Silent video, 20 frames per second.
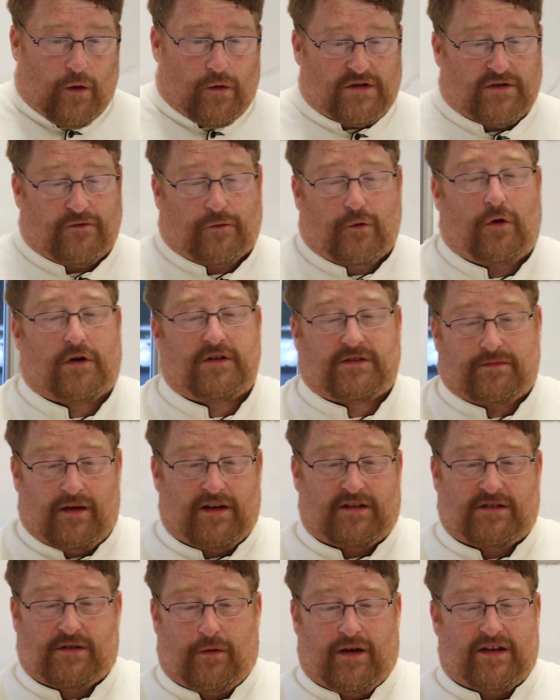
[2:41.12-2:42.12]
which of course
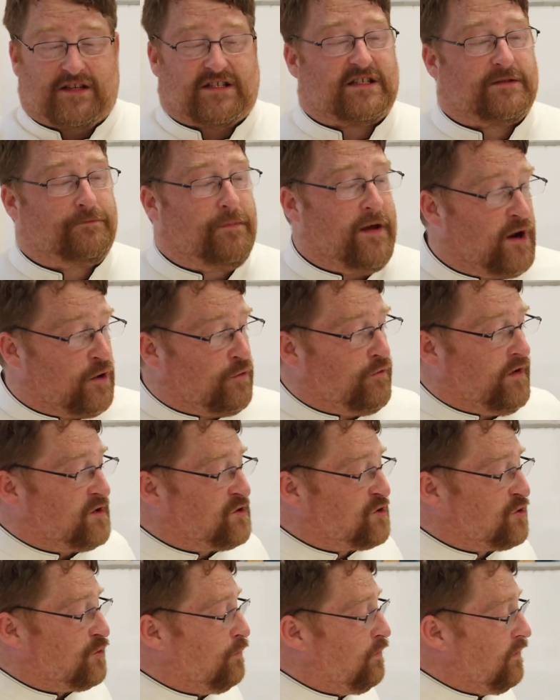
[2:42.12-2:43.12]
makes you a
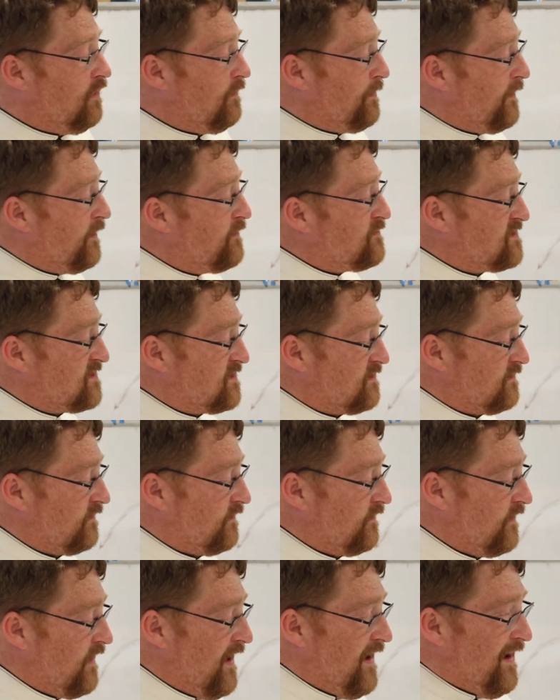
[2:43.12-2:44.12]
spiritual person.
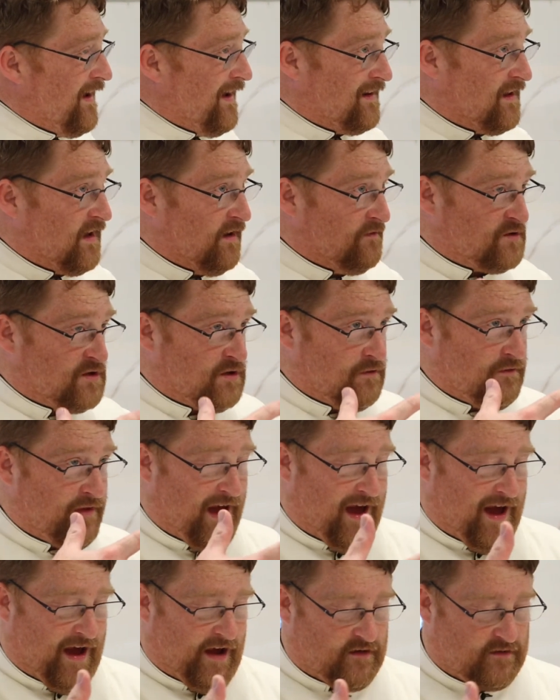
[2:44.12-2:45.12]
It gives you
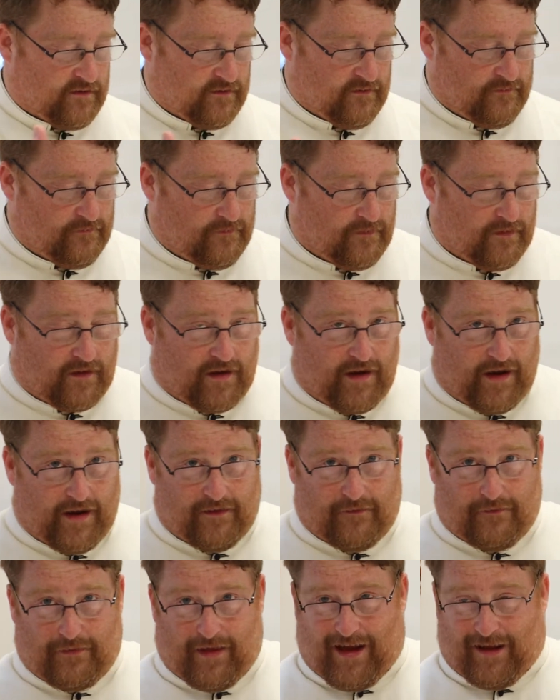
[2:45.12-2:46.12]
that
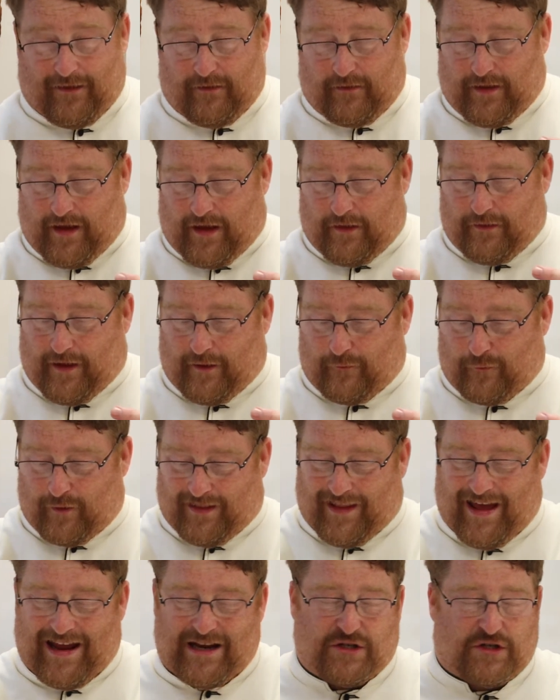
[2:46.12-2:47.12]
kind of that, that, that
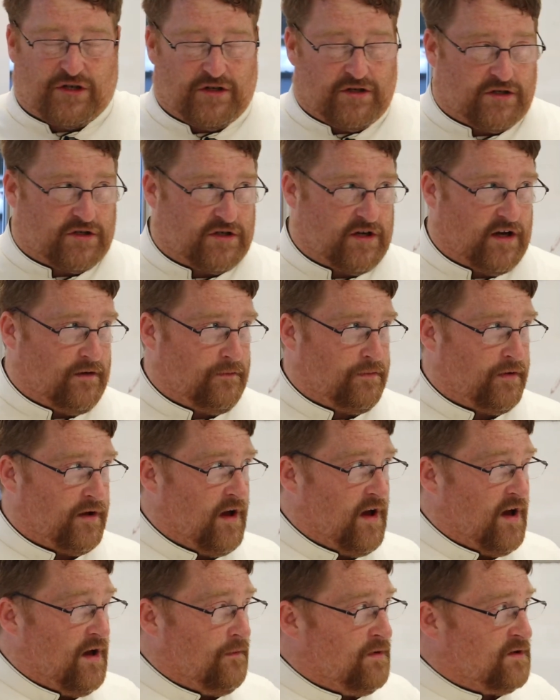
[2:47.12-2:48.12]
relationship
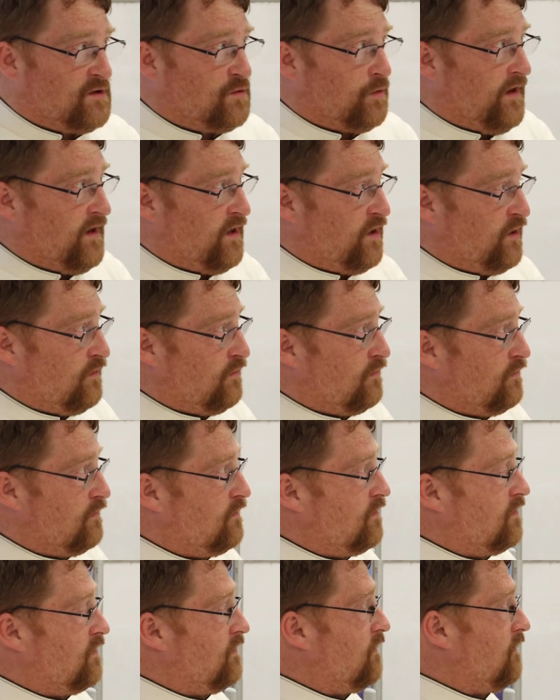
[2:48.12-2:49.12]
between
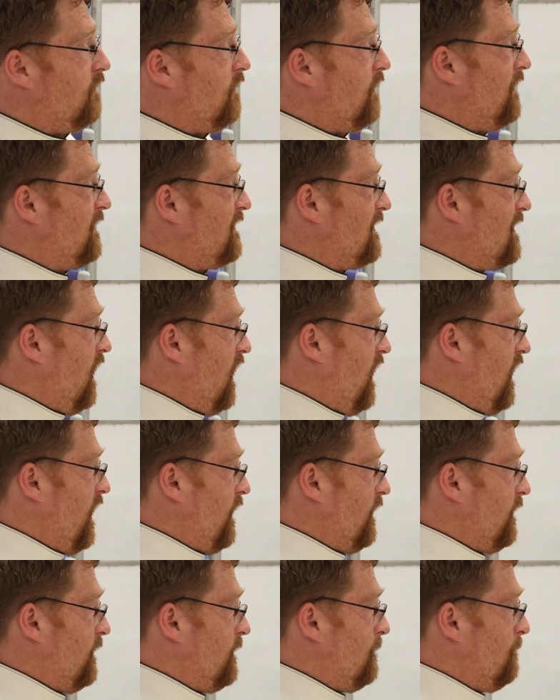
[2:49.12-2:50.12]
you and
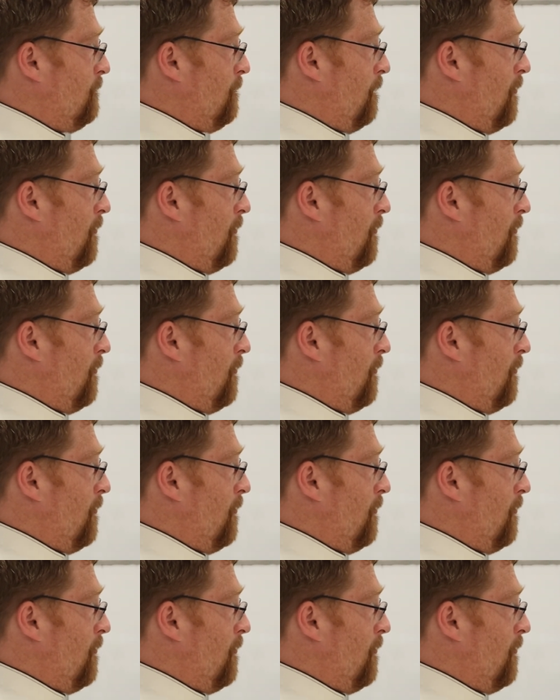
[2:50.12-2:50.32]
God.